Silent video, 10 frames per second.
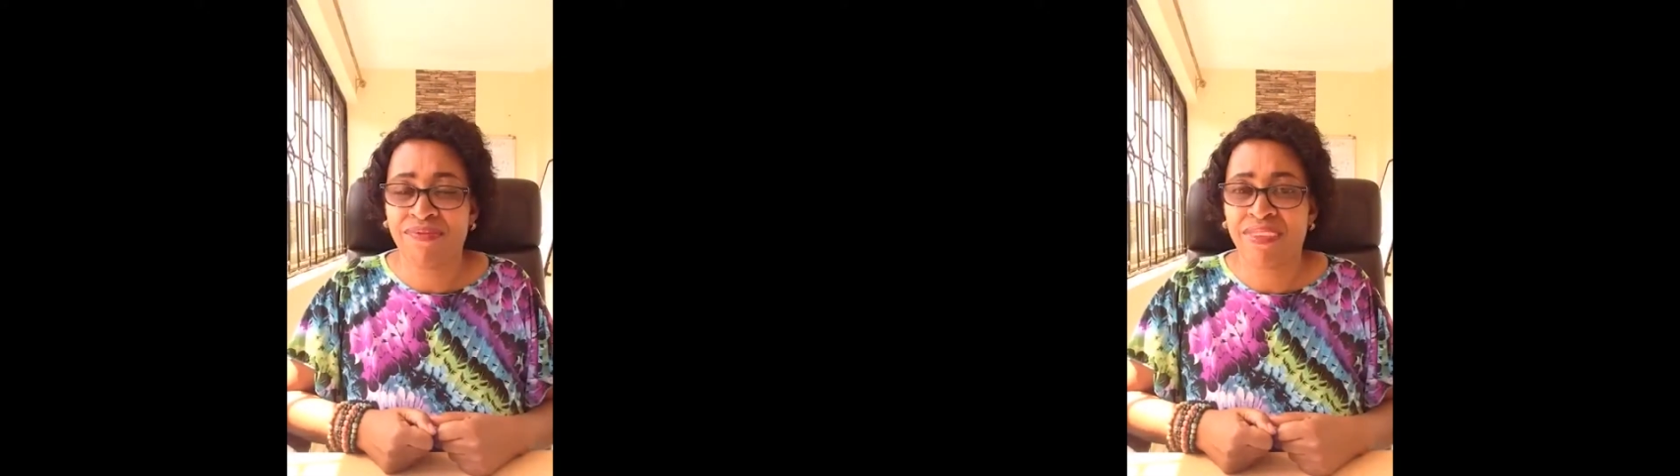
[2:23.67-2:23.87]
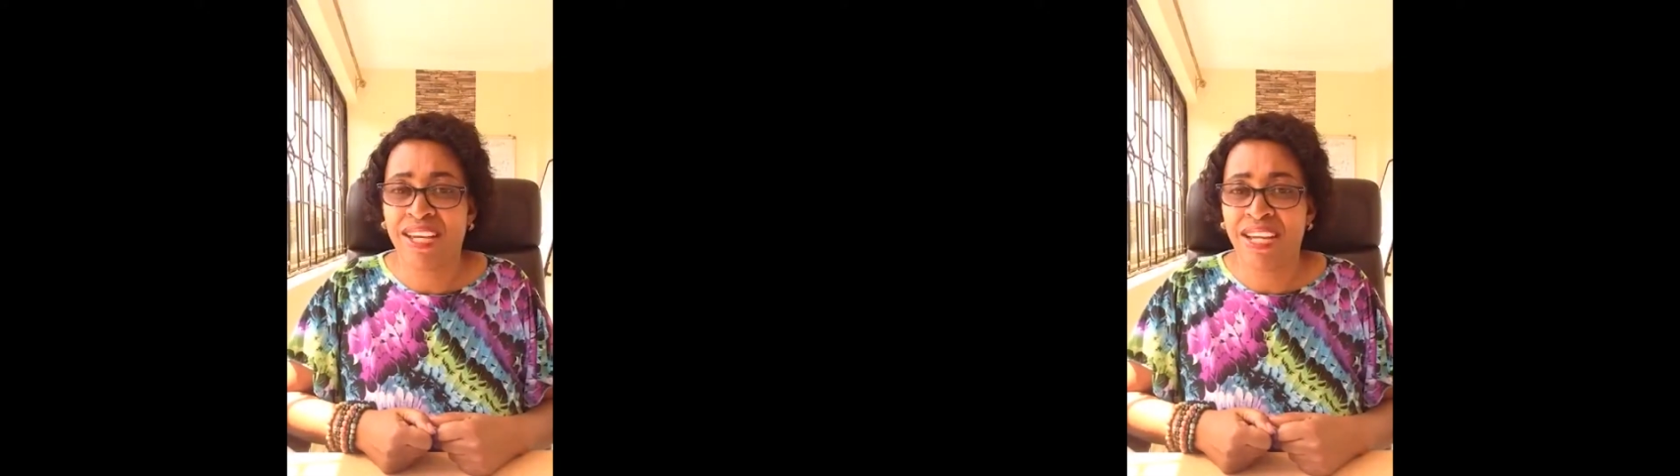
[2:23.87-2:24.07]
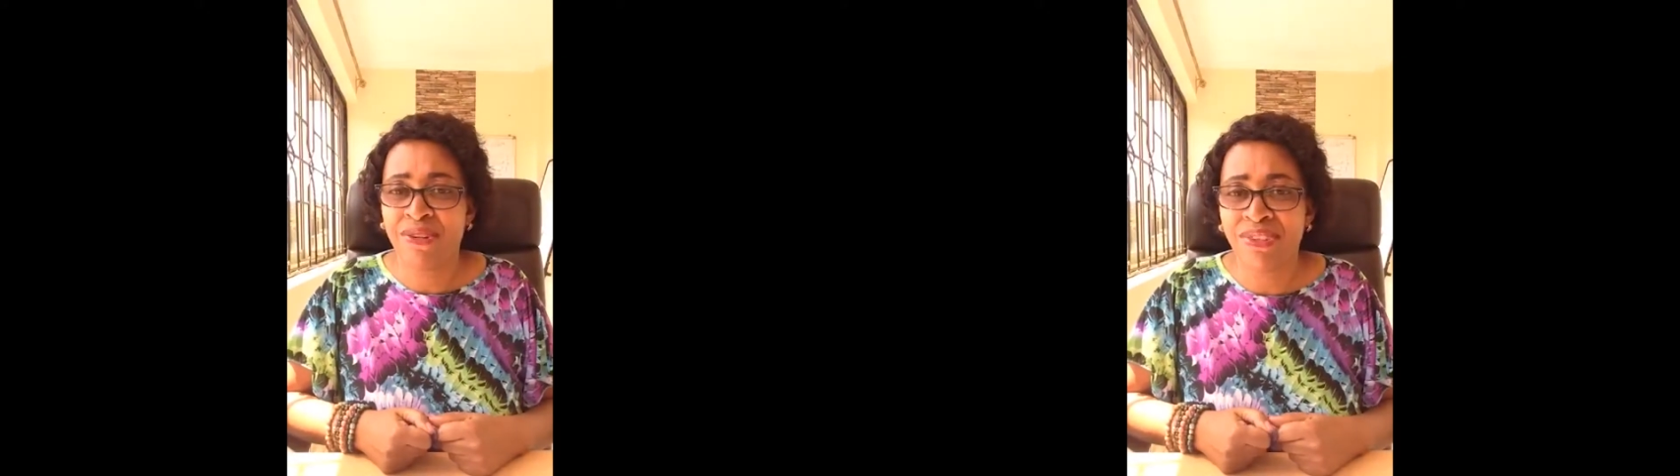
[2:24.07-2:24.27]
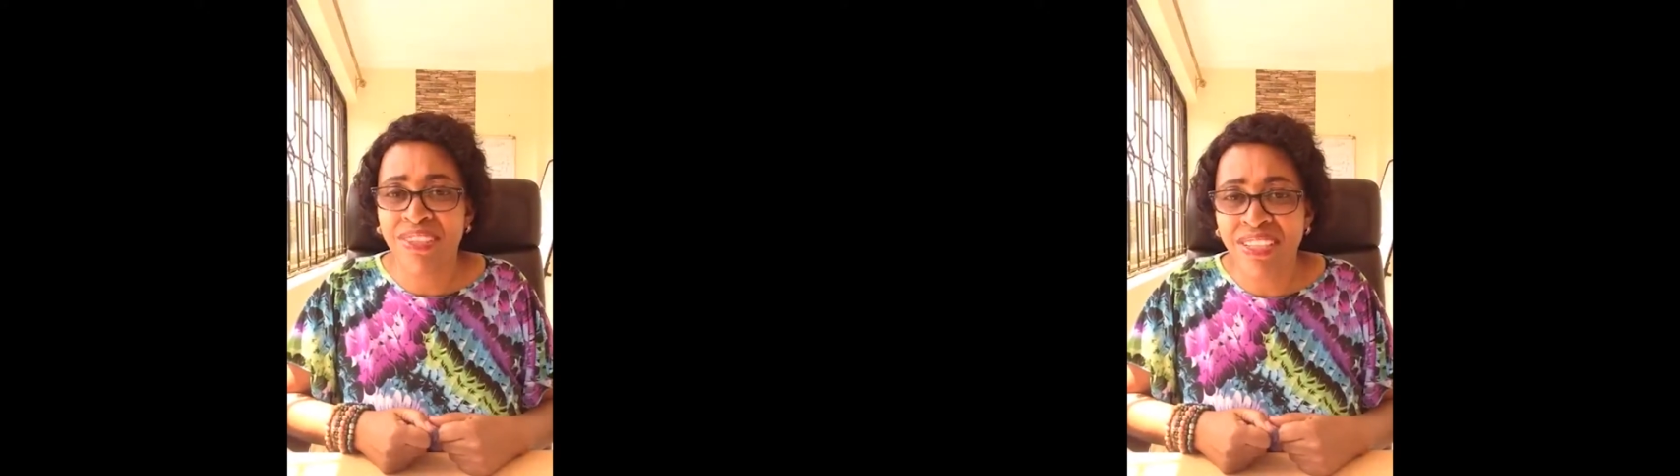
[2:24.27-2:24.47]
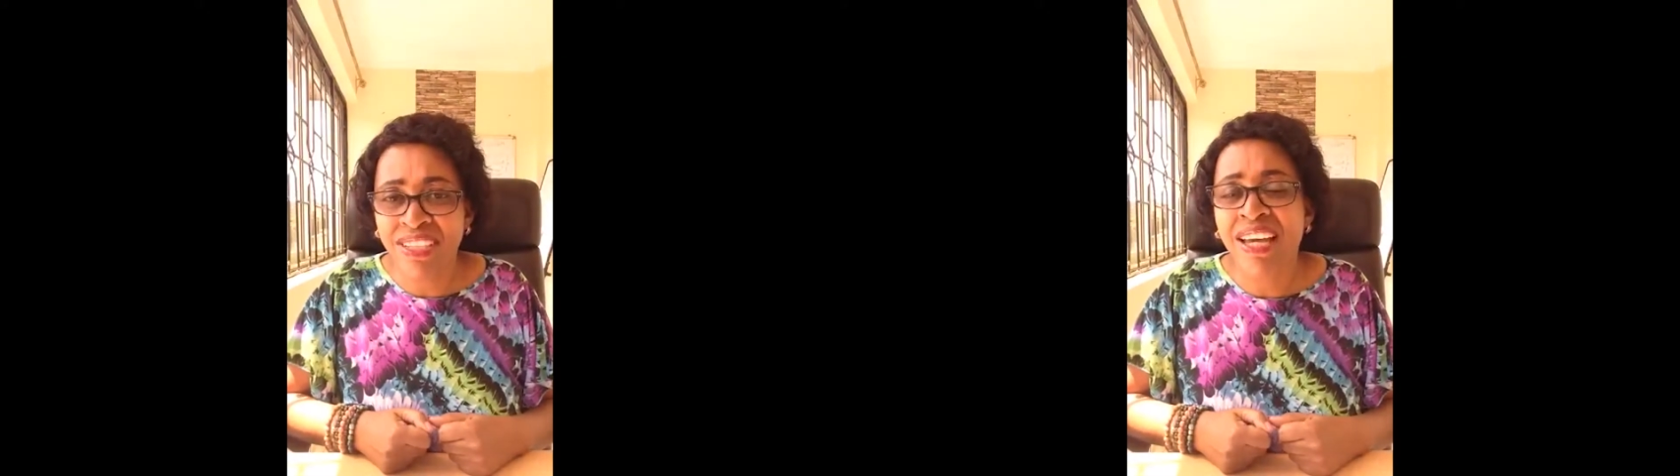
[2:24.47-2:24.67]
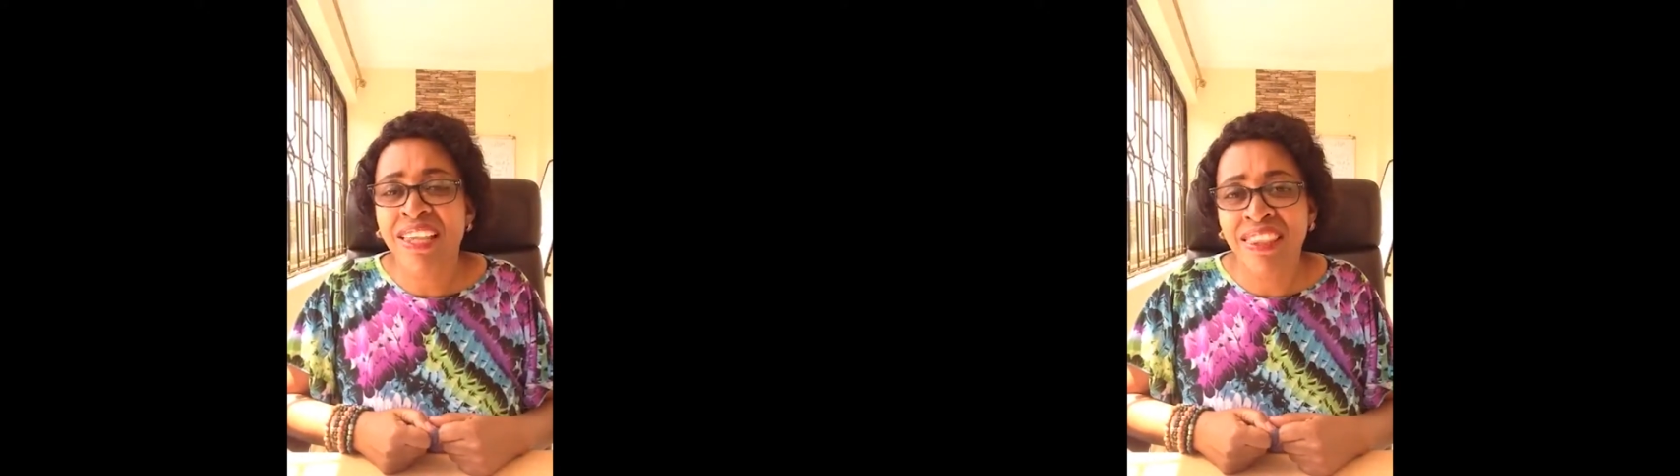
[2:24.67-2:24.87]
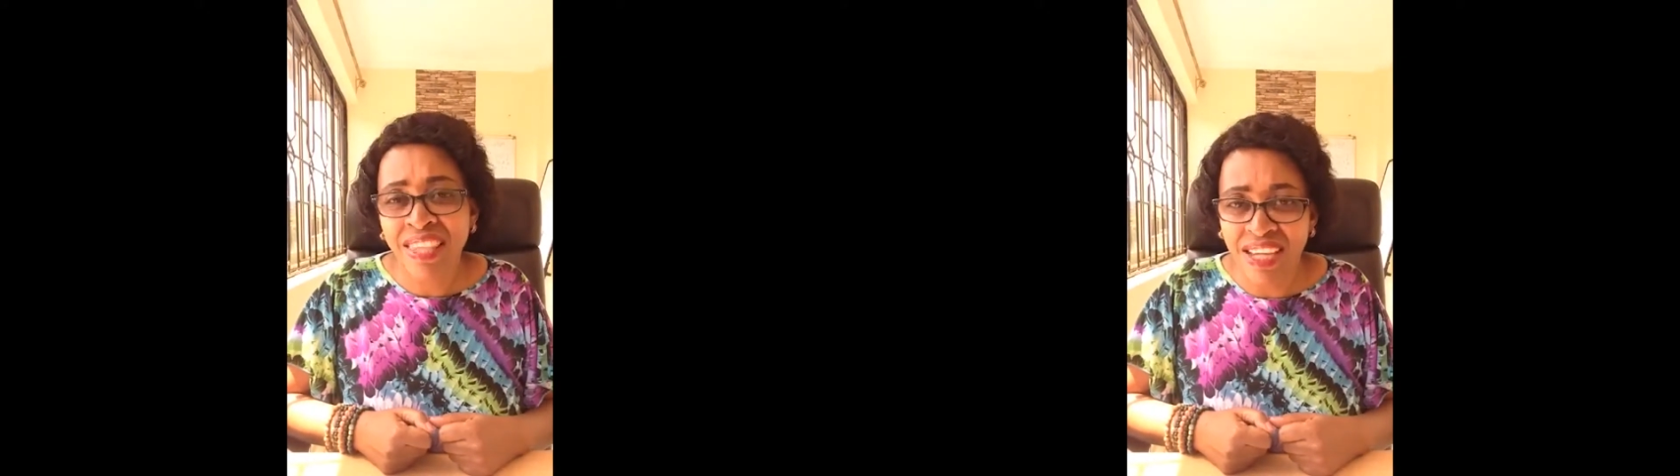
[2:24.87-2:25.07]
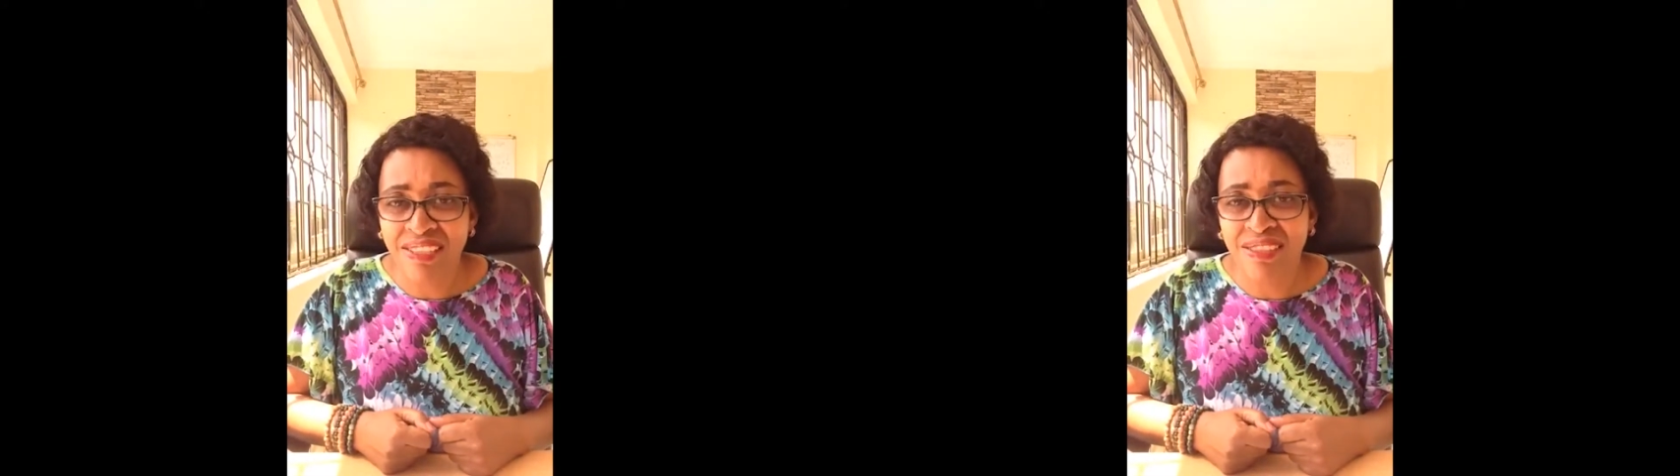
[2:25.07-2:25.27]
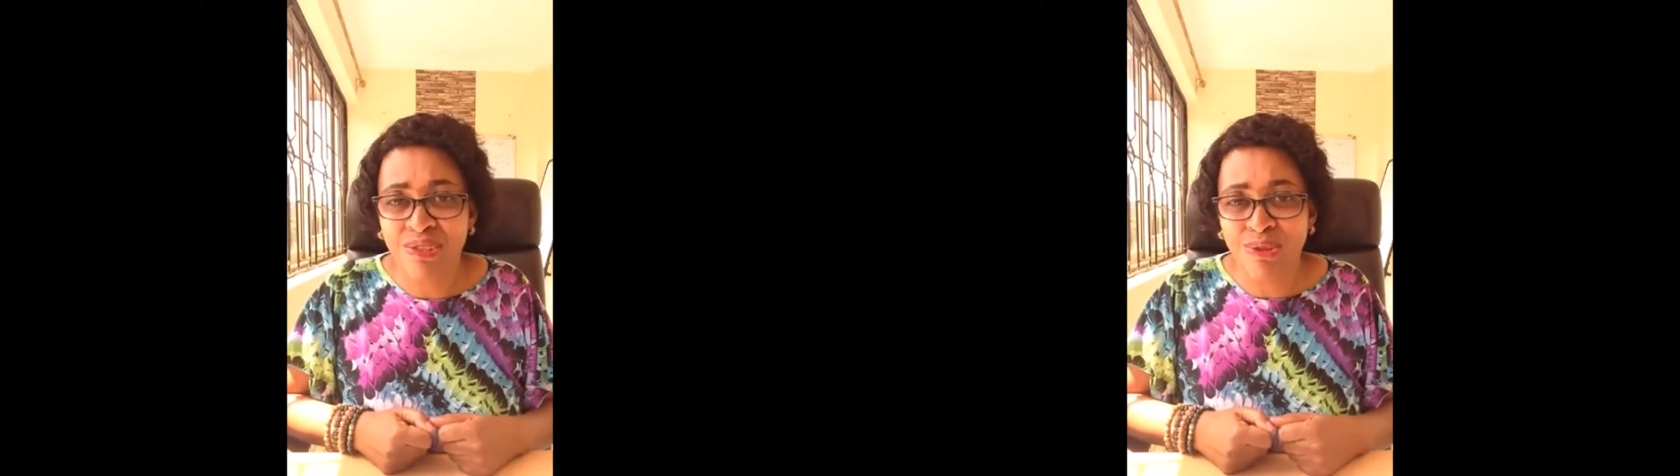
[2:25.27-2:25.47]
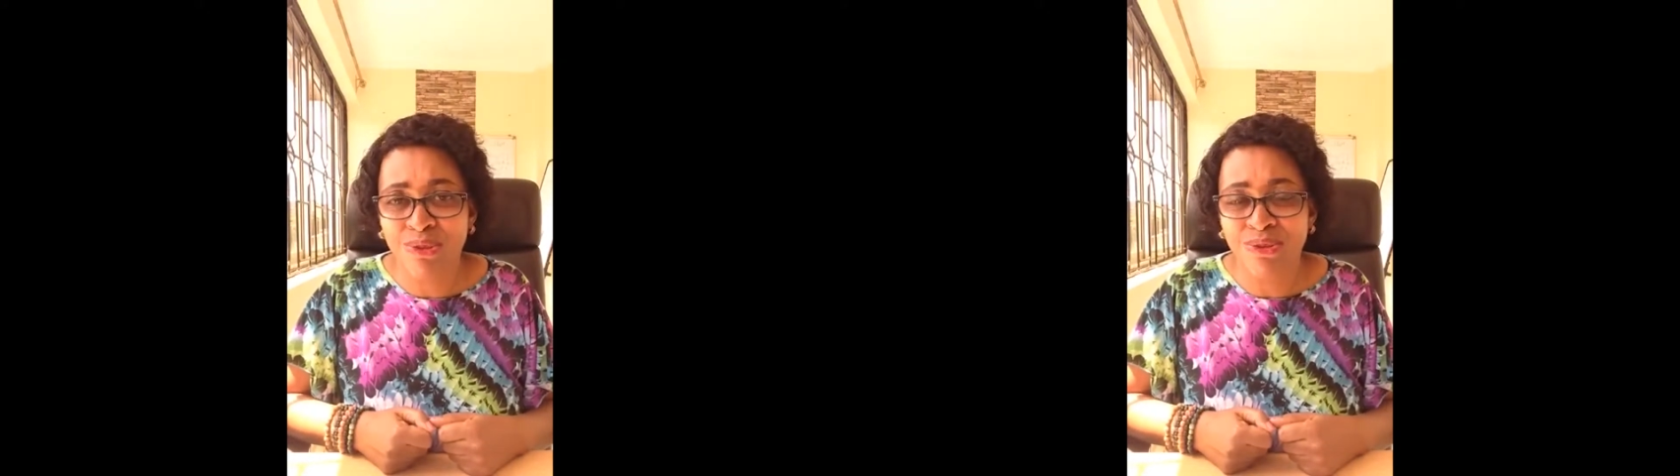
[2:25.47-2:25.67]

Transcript: I don't think that is you,